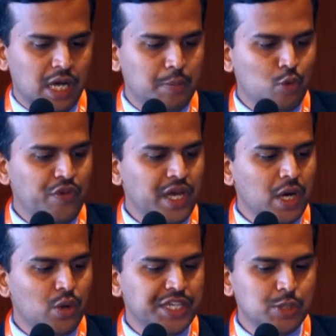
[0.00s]
And moving
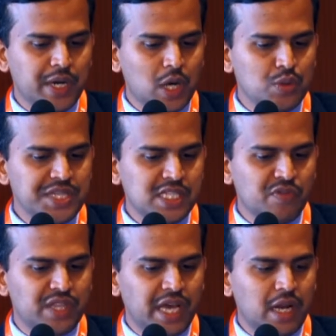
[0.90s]
on to the tuberculosis
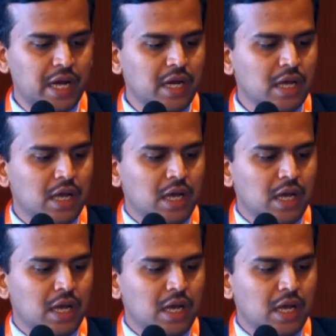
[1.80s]
of thyroid,